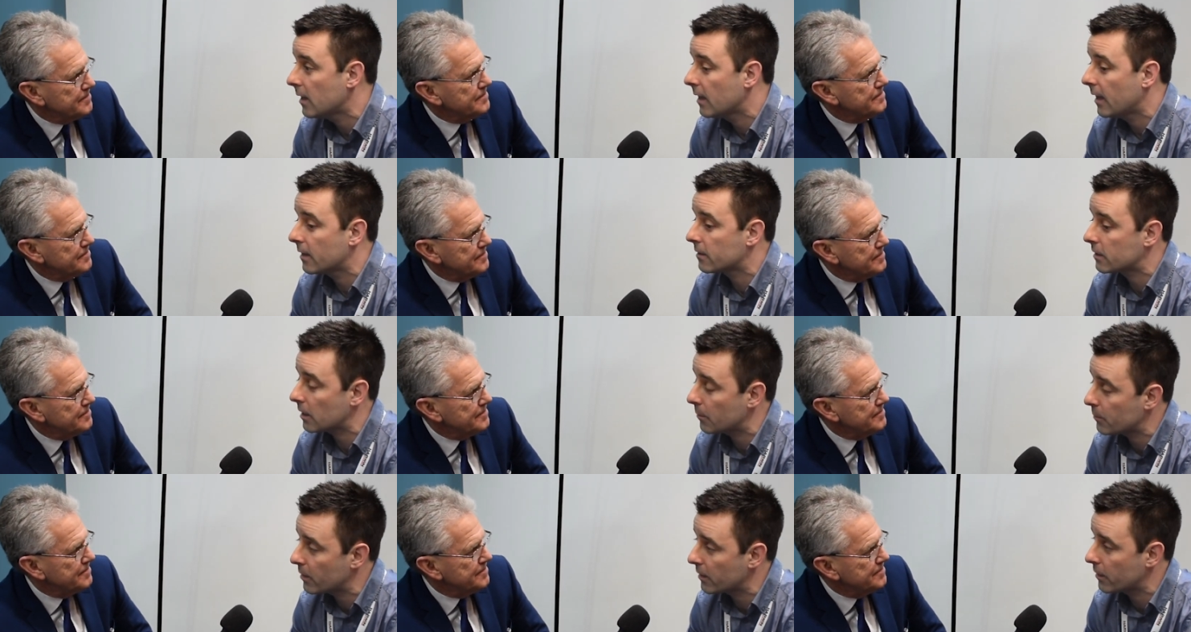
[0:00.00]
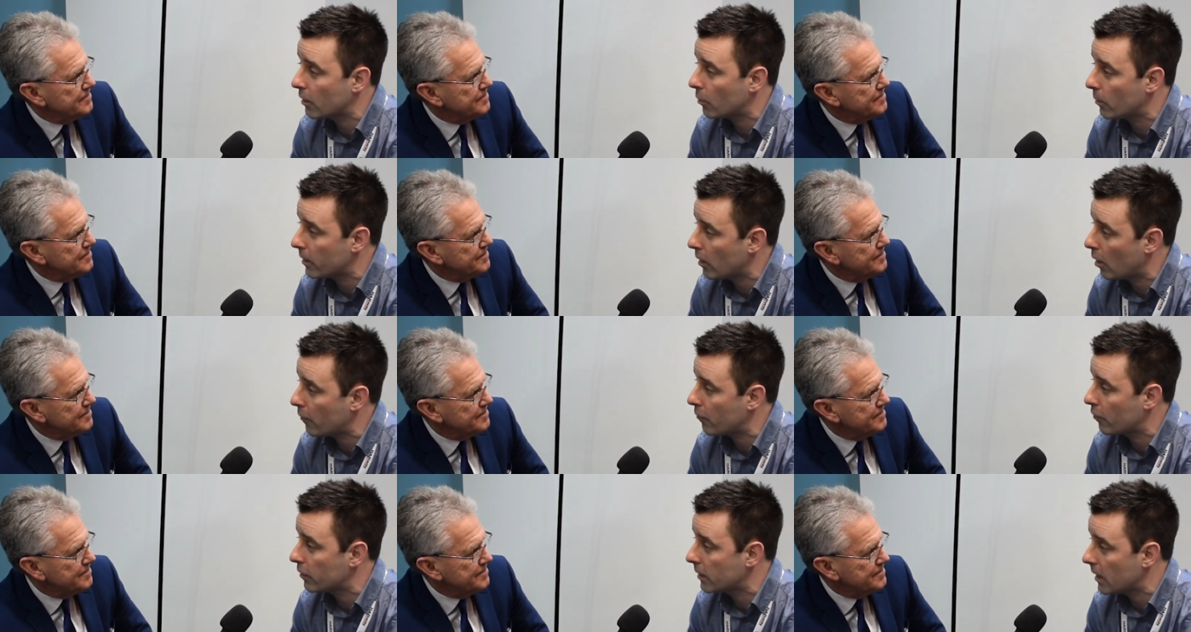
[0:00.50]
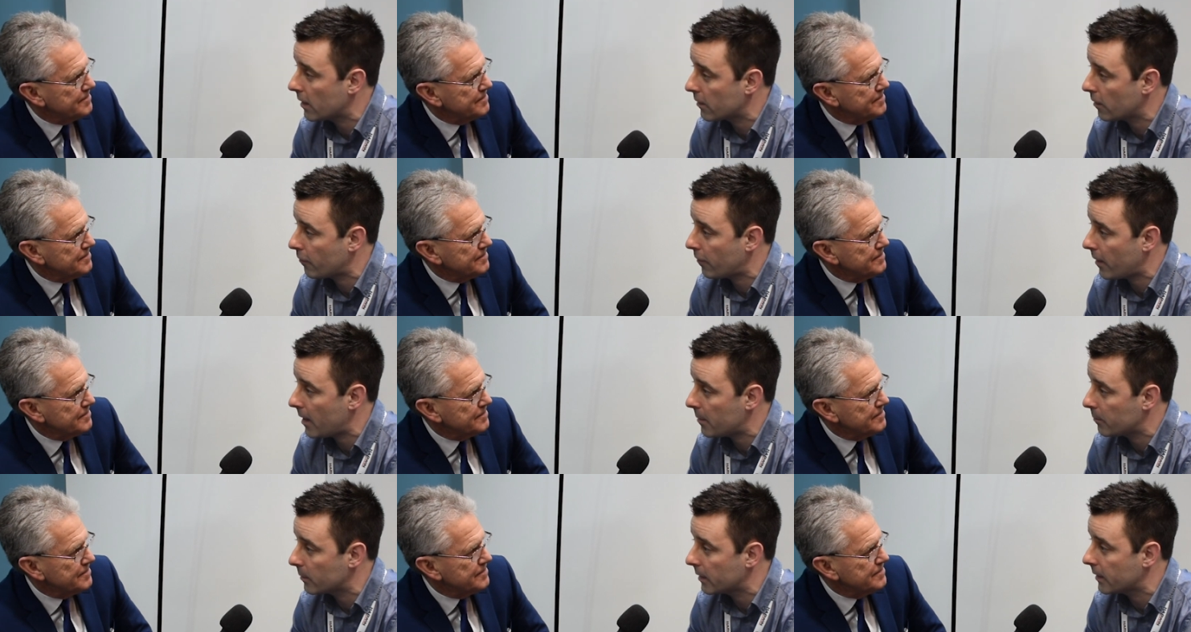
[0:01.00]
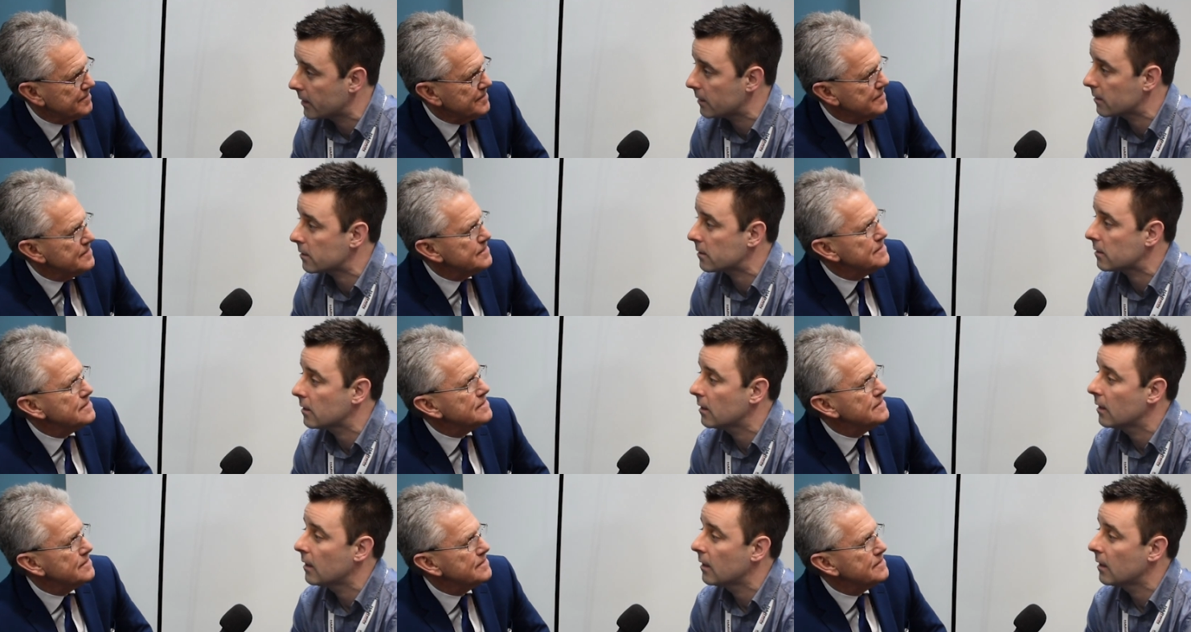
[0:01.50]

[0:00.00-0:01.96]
Speaker 1: It's something that we offer in other families,